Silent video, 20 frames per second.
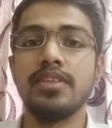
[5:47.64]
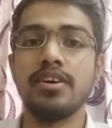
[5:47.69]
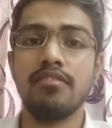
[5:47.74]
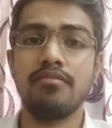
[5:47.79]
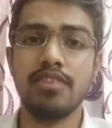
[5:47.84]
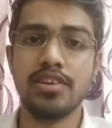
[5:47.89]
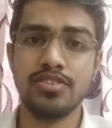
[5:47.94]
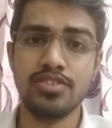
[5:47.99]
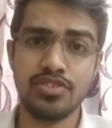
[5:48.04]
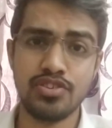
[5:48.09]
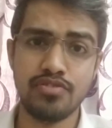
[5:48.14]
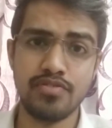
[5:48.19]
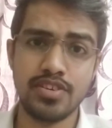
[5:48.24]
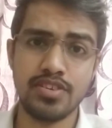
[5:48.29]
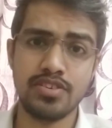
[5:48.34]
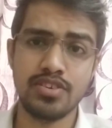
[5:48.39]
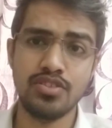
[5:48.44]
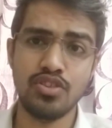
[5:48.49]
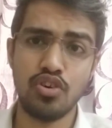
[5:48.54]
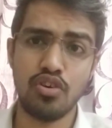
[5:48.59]
the
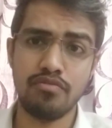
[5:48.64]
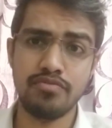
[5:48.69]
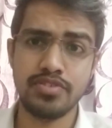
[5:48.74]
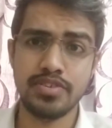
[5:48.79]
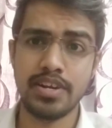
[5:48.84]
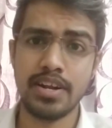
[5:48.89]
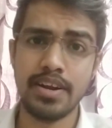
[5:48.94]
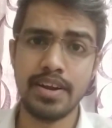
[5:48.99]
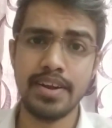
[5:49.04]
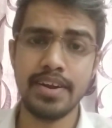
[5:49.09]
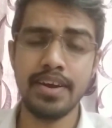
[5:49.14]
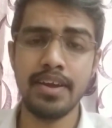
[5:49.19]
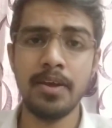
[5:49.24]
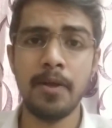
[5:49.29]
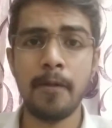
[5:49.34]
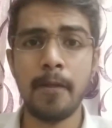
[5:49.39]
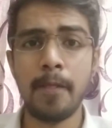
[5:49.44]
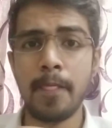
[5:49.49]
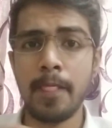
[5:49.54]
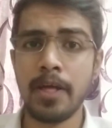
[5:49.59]
registration of sale
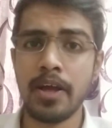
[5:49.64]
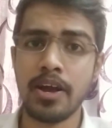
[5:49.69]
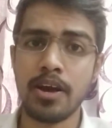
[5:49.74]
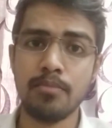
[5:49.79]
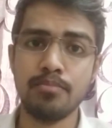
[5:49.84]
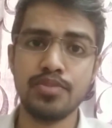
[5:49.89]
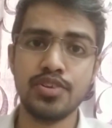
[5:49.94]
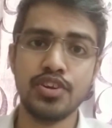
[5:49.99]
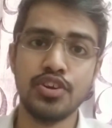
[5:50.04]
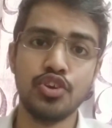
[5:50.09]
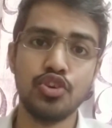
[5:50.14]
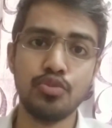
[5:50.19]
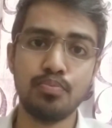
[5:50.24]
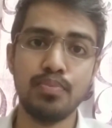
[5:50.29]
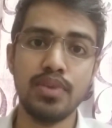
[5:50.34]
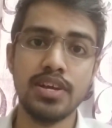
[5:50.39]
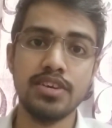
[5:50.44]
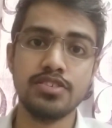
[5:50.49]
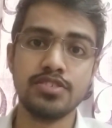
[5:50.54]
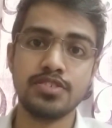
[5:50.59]
deed comes into
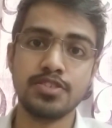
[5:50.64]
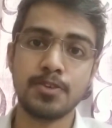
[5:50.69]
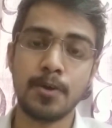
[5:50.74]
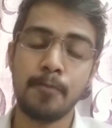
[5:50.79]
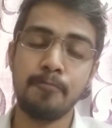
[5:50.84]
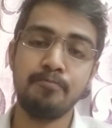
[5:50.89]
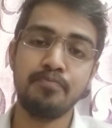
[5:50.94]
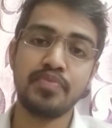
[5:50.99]
place.